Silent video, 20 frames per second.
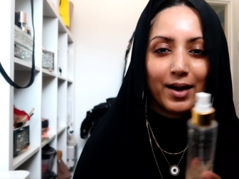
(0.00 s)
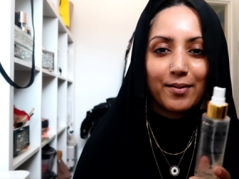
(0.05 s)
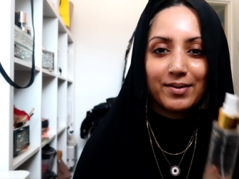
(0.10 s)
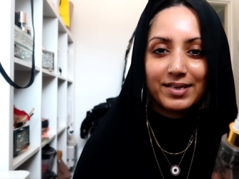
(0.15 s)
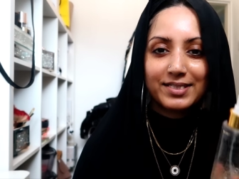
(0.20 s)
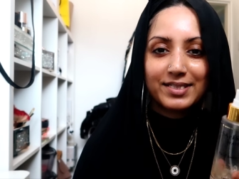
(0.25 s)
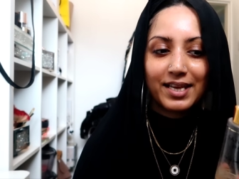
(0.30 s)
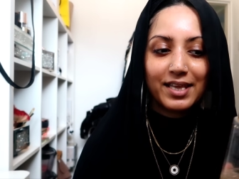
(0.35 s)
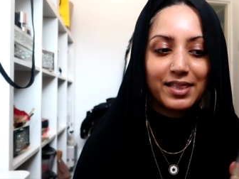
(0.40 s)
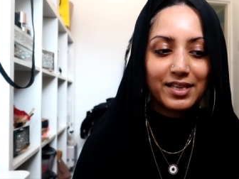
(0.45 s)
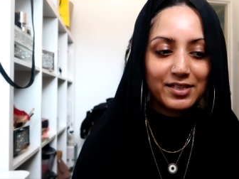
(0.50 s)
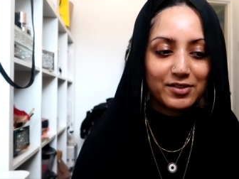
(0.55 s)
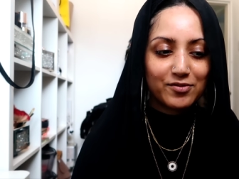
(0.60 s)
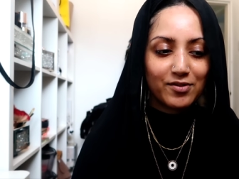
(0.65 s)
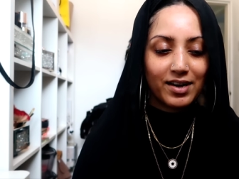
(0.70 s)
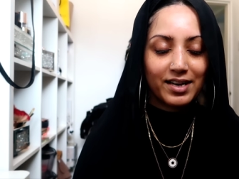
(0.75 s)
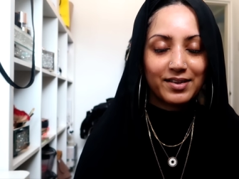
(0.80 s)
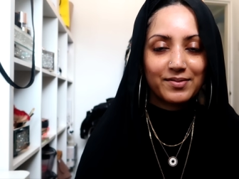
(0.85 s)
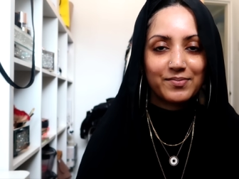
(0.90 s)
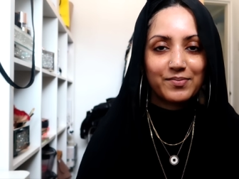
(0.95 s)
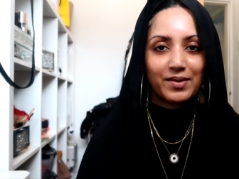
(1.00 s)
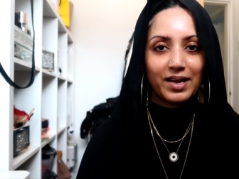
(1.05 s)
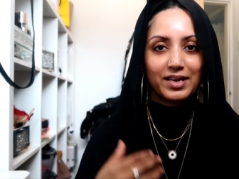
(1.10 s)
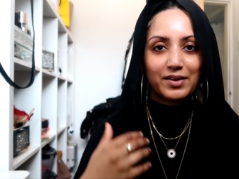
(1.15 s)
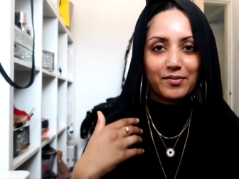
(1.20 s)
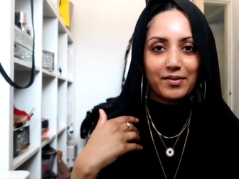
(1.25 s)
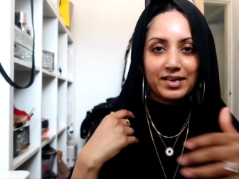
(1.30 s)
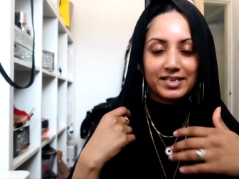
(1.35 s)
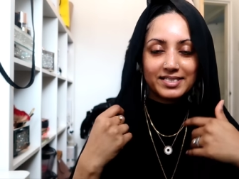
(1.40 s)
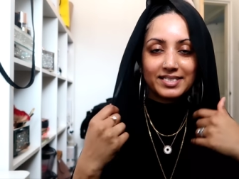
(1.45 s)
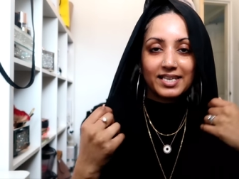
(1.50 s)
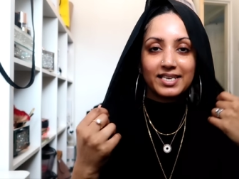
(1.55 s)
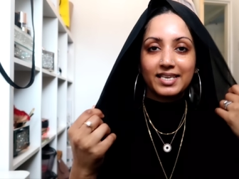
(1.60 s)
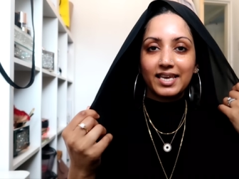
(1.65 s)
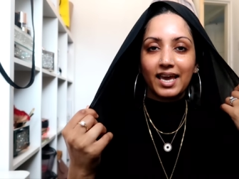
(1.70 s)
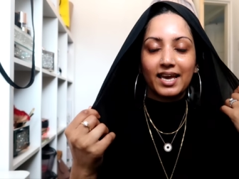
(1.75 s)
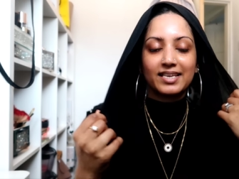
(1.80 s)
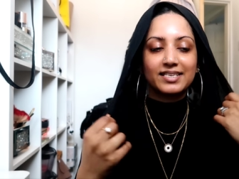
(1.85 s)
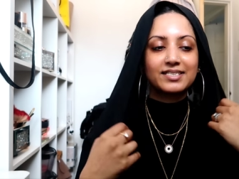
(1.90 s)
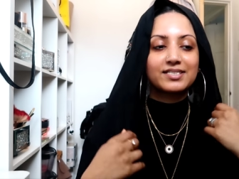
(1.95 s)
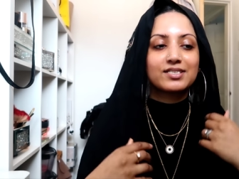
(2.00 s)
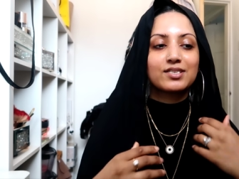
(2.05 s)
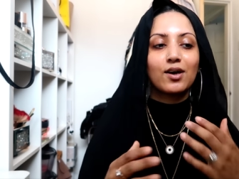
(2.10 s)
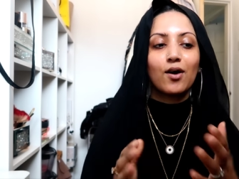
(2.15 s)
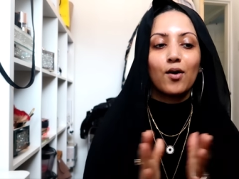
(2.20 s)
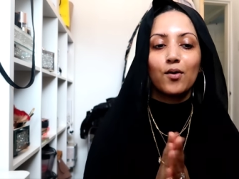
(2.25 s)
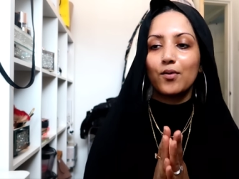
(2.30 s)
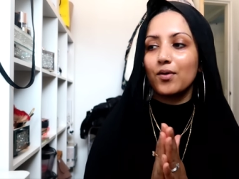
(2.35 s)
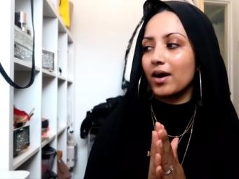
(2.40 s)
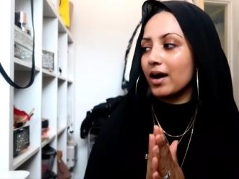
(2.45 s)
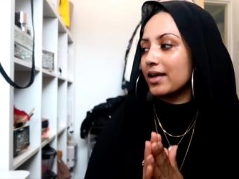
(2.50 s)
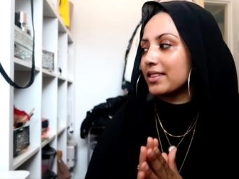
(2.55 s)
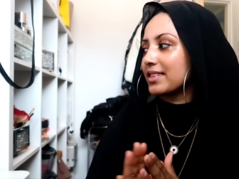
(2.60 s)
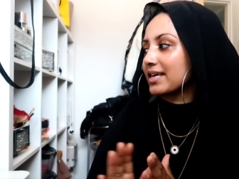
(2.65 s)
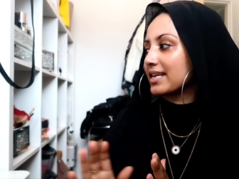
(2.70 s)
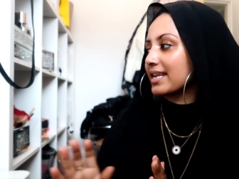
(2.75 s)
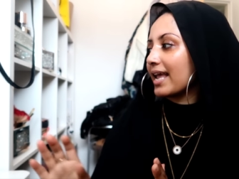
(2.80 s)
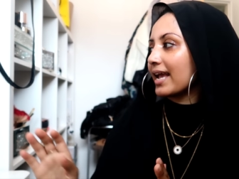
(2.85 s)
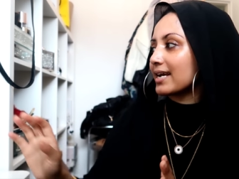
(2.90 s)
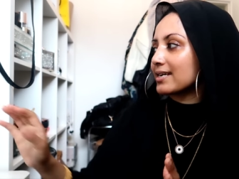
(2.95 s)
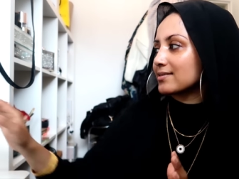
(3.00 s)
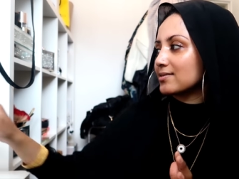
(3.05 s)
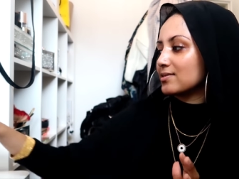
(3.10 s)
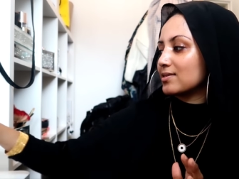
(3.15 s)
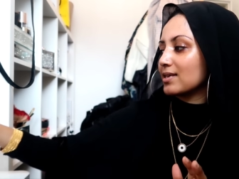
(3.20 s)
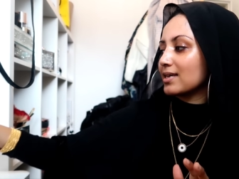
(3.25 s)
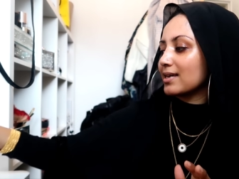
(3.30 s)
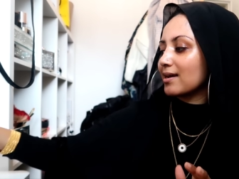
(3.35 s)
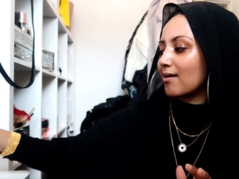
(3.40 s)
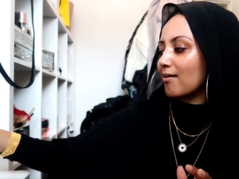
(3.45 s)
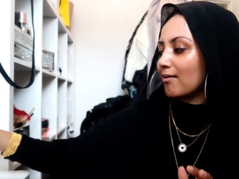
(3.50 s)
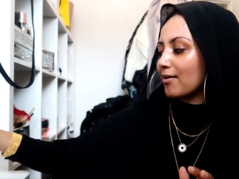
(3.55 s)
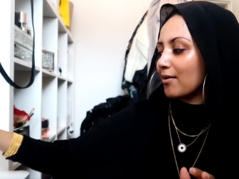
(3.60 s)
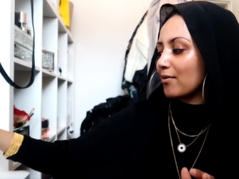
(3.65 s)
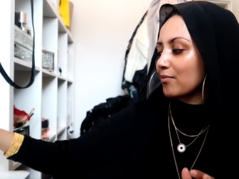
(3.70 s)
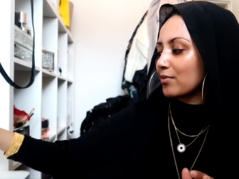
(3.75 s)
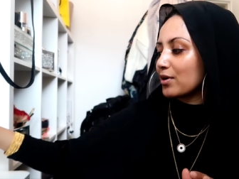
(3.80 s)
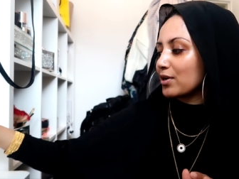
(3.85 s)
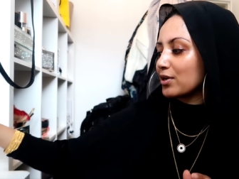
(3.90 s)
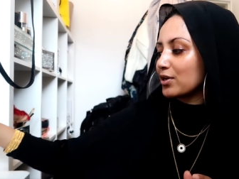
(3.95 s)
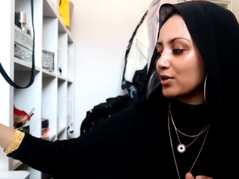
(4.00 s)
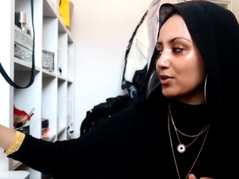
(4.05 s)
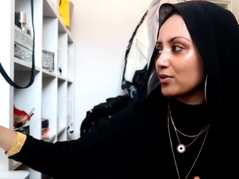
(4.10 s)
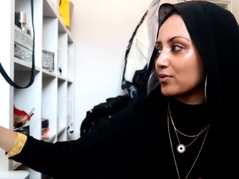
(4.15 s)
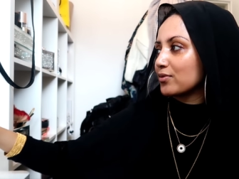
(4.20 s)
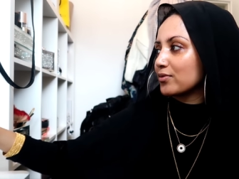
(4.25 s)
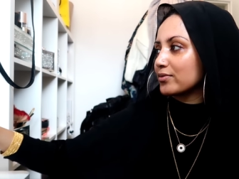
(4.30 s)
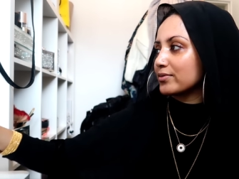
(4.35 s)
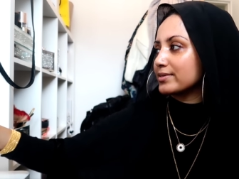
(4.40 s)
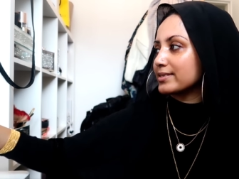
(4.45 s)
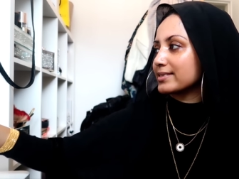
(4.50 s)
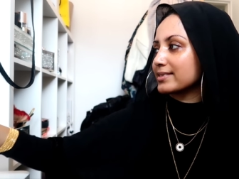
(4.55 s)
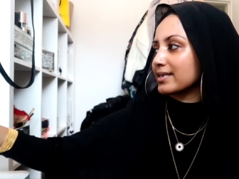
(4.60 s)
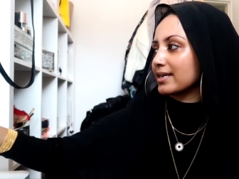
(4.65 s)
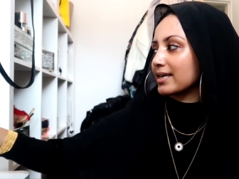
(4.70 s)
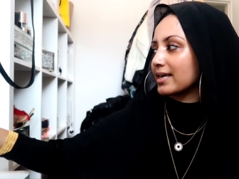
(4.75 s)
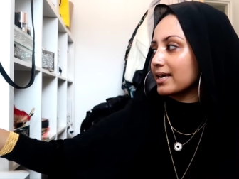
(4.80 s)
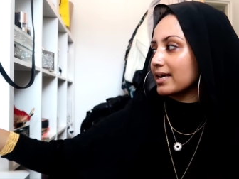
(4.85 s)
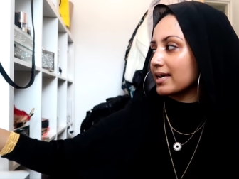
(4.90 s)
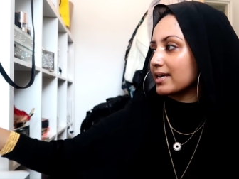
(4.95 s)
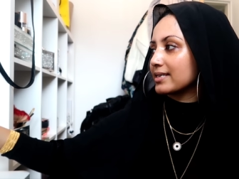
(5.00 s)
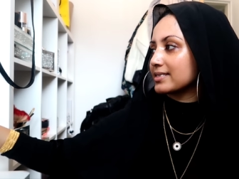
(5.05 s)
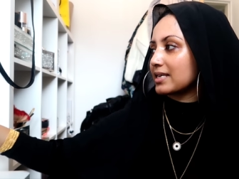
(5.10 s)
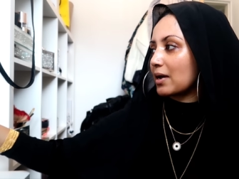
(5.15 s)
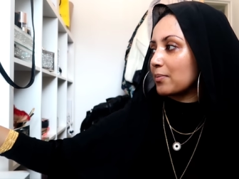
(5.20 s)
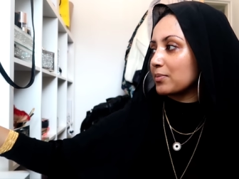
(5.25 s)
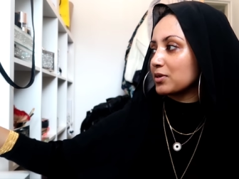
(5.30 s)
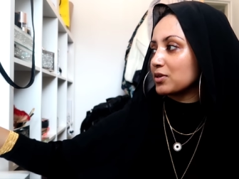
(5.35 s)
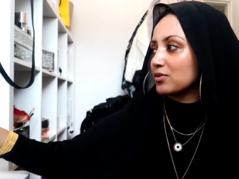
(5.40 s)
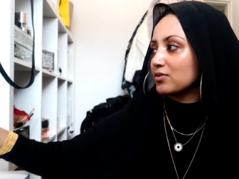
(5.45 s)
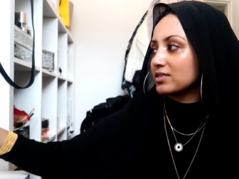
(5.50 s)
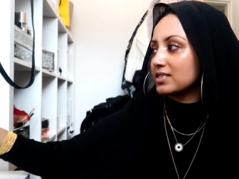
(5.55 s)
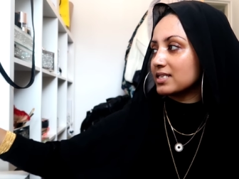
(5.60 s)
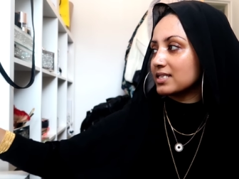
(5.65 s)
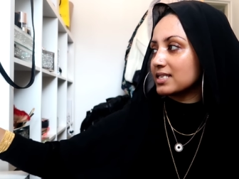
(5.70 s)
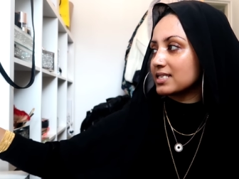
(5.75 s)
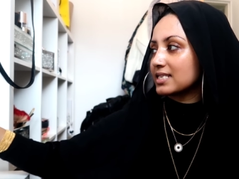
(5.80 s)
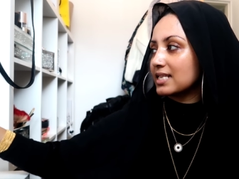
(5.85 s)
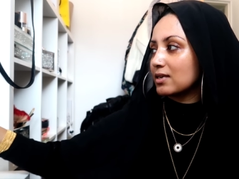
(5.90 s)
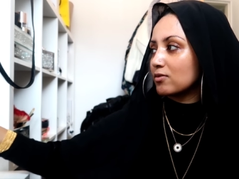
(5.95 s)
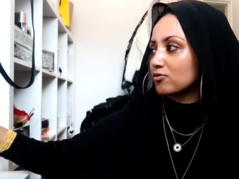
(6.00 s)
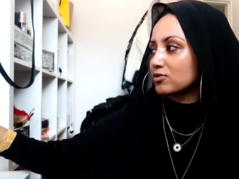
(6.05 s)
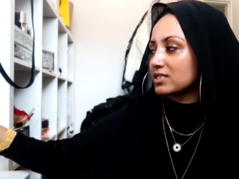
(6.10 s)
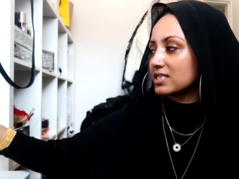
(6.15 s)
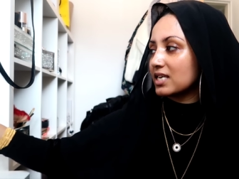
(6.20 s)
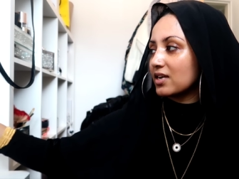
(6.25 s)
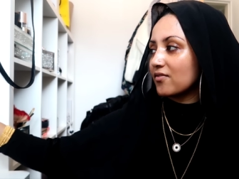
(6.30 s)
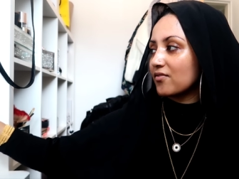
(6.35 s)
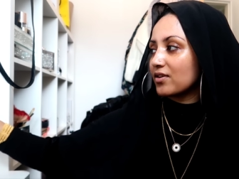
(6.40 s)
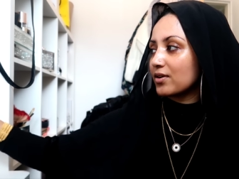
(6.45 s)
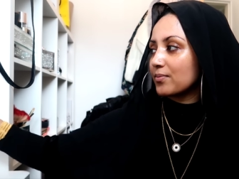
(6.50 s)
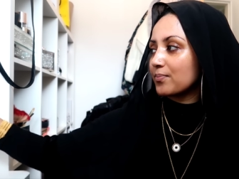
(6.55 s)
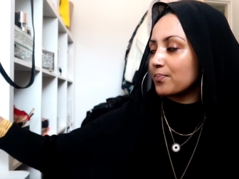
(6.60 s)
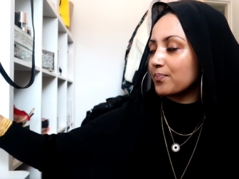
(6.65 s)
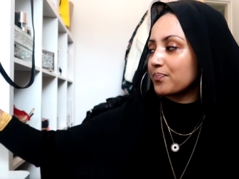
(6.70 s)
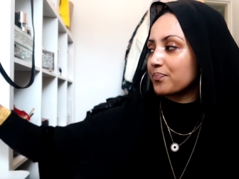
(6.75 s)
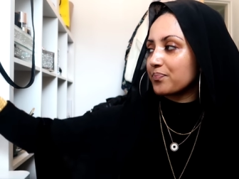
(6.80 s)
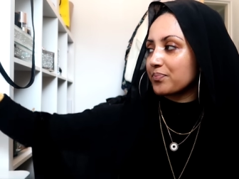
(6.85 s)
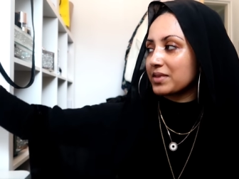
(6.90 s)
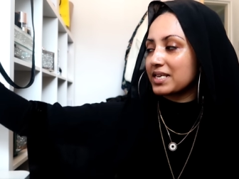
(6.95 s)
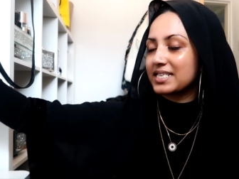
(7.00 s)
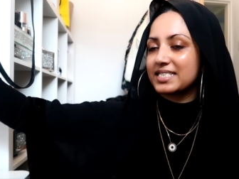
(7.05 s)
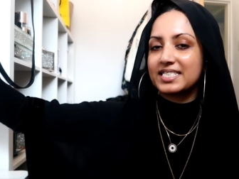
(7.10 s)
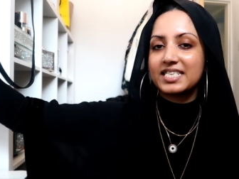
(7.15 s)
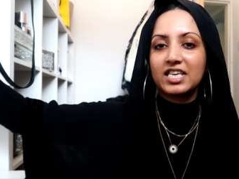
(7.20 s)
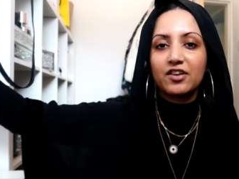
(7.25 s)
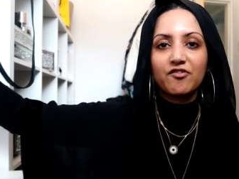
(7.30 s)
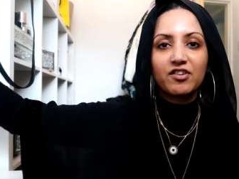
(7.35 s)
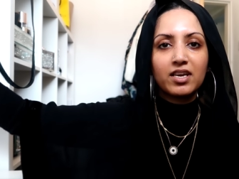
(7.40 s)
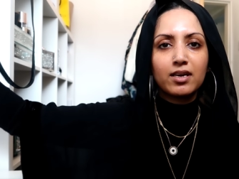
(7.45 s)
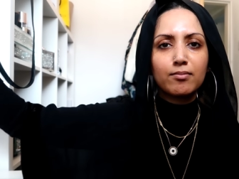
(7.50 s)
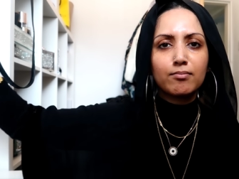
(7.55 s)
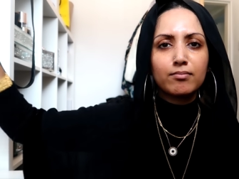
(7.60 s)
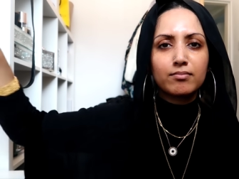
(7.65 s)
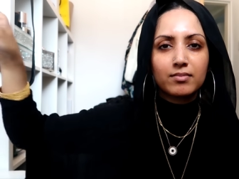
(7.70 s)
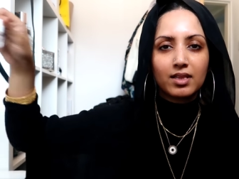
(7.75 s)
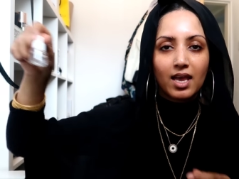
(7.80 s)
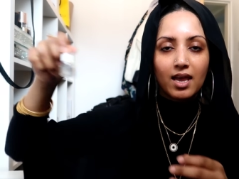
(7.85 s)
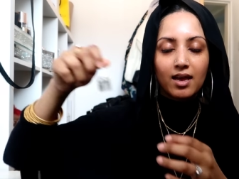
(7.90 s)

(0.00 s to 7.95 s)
am i saying this right but anyways yes so the next thing i am going to use is i've been using this little serum serum